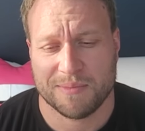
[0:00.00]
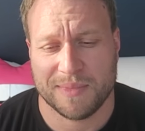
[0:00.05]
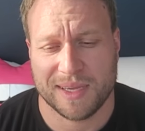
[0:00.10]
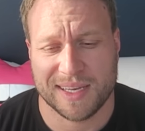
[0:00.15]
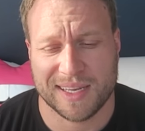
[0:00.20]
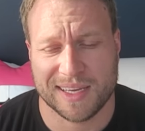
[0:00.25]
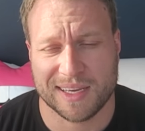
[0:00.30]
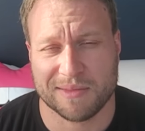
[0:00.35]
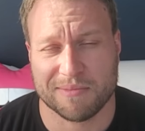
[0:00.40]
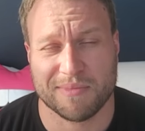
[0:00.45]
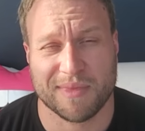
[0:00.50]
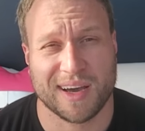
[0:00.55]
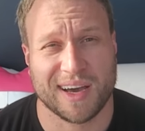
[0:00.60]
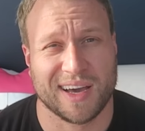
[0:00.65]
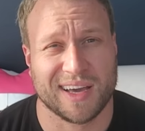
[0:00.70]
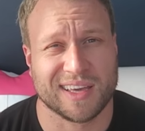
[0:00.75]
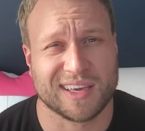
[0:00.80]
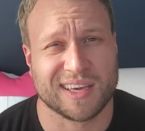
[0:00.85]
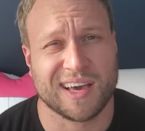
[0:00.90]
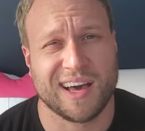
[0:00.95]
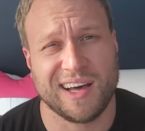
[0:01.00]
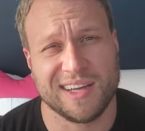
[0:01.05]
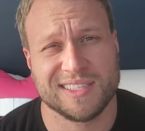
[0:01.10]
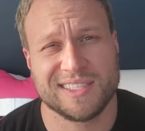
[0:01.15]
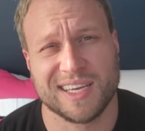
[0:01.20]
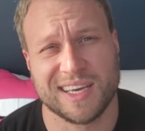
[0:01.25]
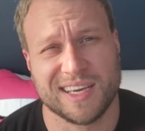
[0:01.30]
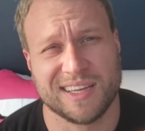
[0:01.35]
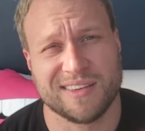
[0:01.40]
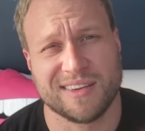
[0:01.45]
meaning my
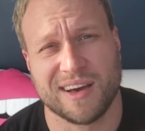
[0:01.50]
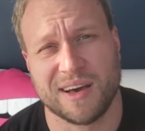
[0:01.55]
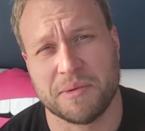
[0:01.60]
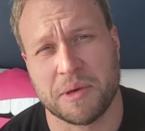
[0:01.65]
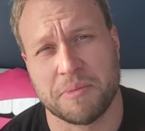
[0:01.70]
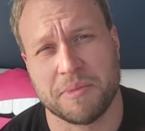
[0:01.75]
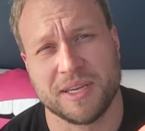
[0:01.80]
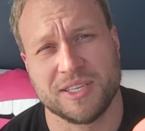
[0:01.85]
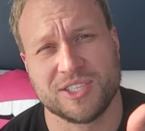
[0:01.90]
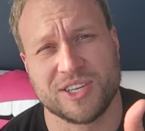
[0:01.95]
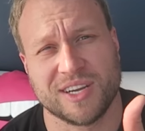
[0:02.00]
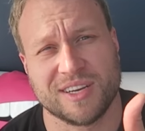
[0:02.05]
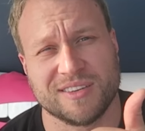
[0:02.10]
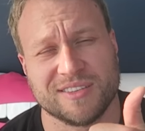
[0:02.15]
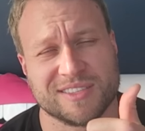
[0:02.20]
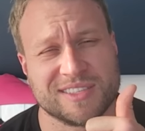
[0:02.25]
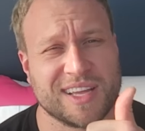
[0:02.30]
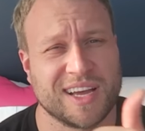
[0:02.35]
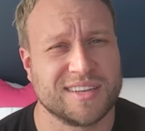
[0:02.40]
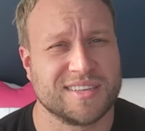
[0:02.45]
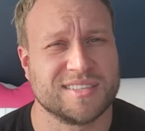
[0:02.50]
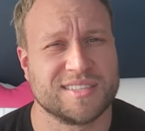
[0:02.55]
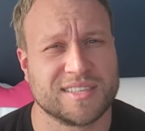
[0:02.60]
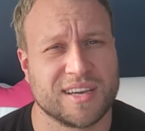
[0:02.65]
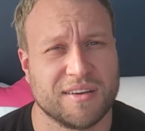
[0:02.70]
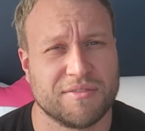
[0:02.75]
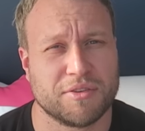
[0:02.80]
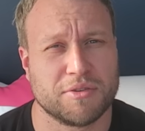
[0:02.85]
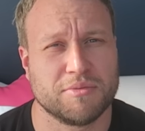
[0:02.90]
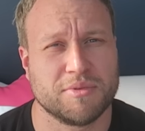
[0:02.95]
content on my main channel is not
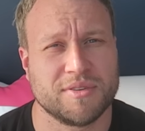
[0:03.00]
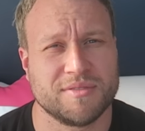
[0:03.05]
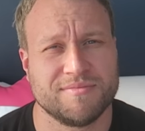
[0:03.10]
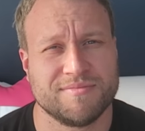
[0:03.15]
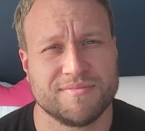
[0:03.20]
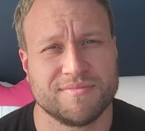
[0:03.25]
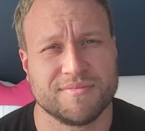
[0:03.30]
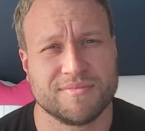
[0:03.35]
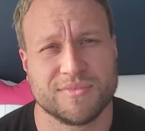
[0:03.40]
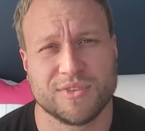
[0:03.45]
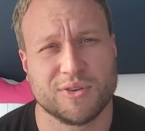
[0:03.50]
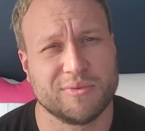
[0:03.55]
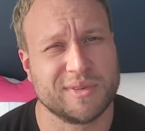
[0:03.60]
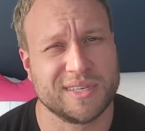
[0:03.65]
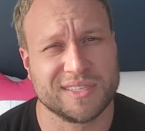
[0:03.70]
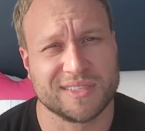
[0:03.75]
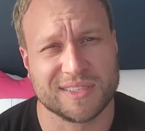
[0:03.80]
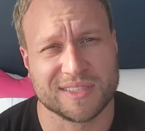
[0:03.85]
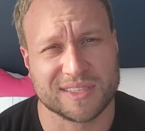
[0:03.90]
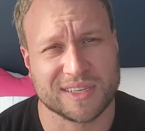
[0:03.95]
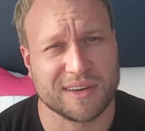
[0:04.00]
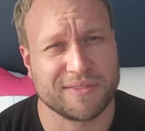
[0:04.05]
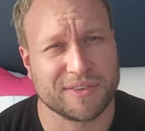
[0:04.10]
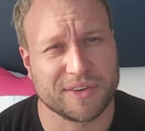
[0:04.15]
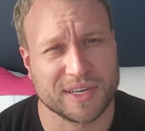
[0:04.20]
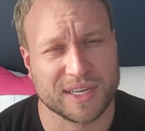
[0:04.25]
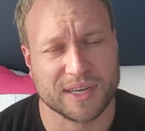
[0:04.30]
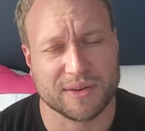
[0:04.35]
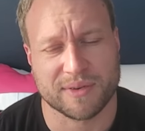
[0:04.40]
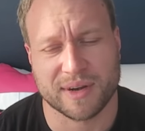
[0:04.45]
discoverable. Nobody's
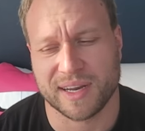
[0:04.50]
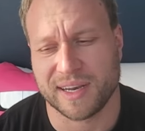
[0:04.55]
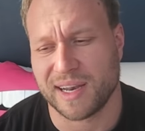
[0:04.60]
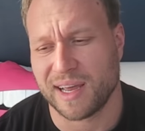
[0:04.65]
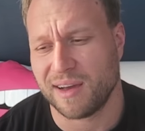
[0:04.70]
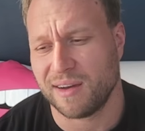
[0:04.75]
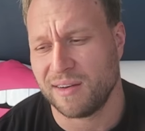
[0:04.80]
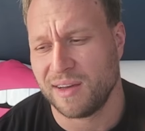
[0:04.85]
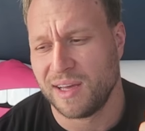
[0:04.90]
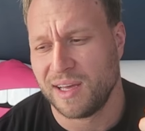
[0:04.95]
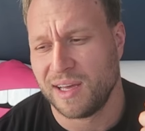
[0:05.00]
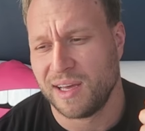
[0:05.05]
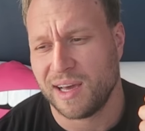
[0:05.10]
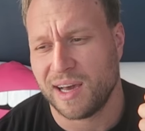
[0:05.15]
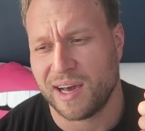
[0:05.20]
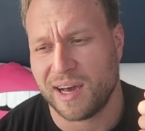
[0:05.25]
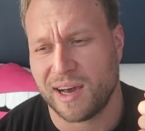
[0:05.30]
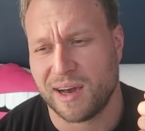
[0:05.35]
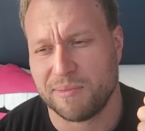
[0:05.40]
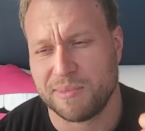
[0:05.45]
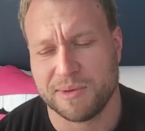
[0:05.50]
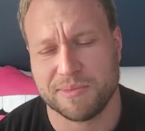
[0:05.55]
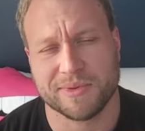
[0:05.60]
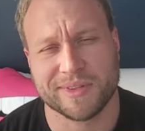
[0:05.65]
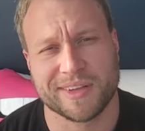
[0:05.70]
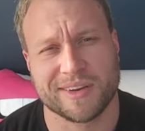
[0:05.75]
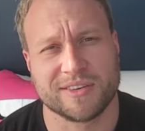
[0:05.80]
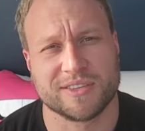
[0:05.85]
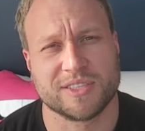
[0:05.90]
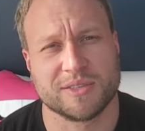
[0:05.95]
discovering it right now.
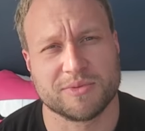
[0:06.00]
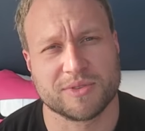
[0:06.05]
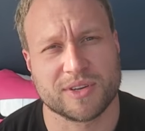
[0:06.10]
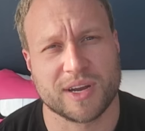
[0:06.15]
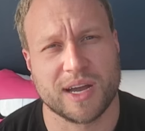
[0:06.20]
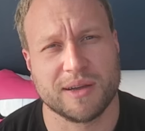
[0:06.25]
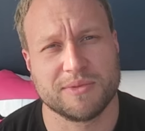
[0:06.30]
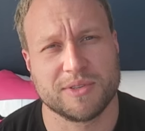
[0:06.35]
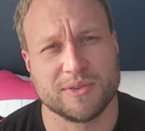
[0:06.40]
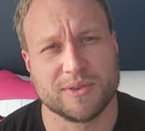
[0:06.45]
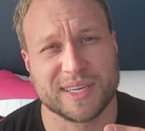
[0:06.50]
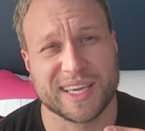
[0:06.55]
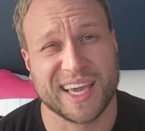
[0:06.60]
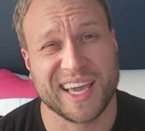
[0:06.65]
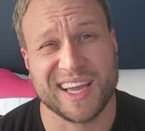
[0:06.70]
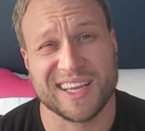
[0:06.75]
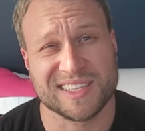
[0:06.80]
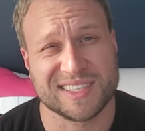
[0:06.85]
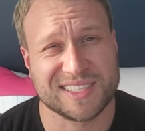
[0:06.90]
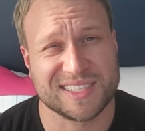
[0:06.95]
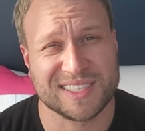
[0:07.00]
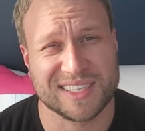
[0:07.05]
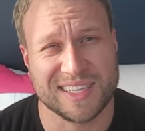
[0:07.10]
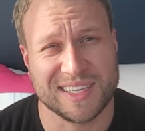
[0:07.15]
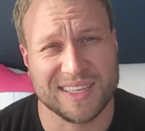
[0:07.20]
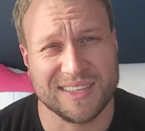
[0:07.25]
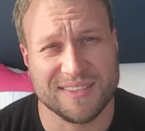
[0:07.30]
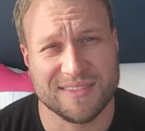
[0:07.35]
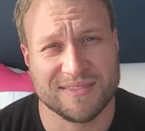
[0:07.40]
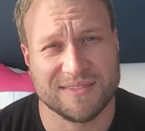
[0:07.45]
People that are subscribed to it can't
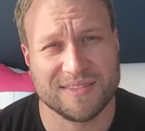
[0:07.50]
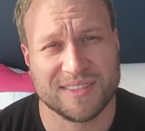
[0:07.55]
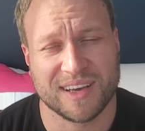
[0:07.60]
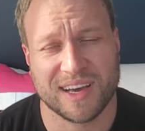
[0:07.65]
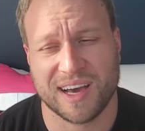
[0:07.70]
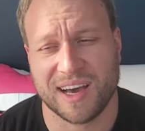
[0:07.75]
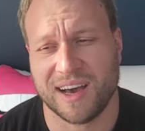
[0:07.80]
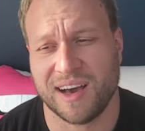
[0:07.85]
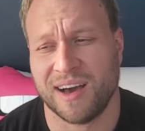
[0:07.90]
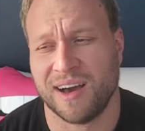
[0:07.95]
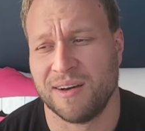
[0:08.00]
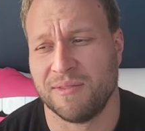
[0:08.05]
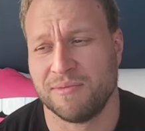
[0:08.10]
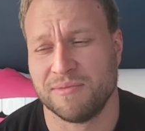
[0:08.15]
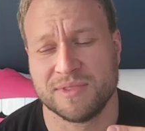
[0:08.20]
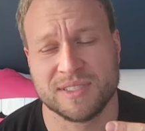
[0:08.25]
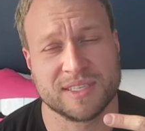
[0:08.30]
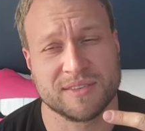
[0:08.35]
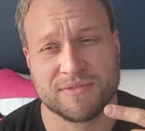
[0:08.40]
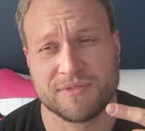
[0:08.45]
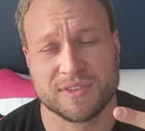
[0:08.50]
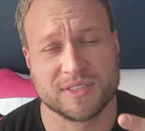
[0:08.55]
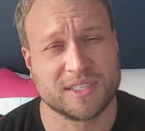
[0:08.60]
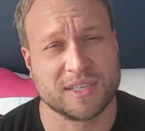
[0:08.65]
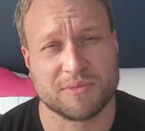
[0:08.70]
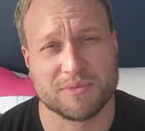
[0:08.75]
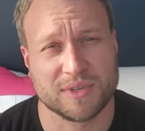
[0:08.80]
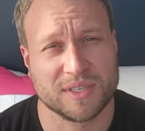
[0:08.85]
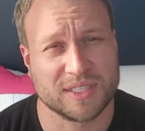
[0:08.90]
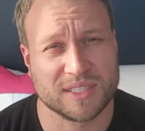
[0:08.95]
see it. So for
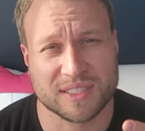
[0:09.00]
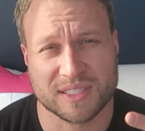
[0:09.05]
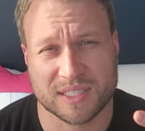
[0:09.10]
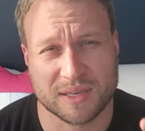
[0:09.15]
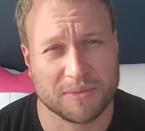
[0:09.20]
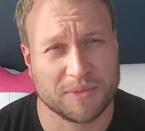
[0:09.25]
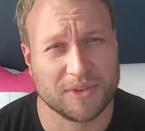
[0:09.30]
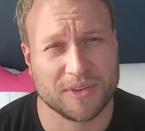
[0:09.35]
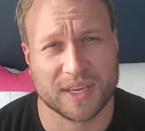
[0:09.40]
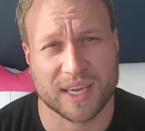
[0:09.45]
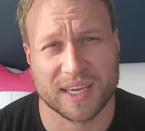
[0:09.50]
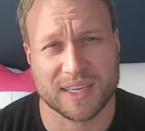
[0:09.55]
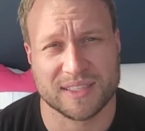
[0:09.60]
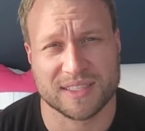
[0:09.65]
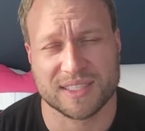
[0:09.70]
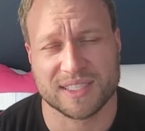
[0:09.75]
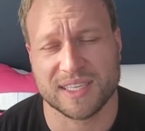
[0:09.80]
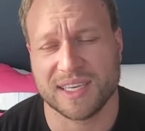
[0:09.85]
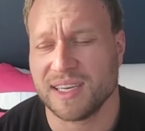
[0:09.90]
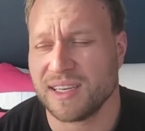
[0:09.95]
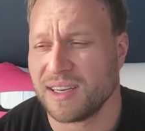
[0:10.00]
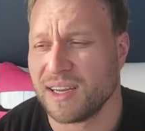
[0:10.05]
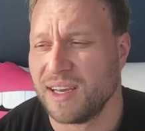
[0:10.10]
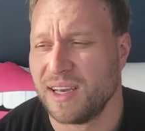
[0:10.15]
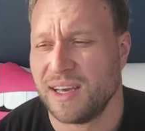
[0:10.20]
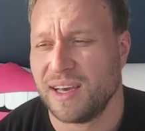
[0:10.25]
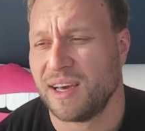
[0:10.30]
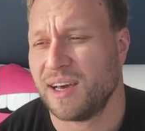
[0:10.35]
some reason, some of you can see it.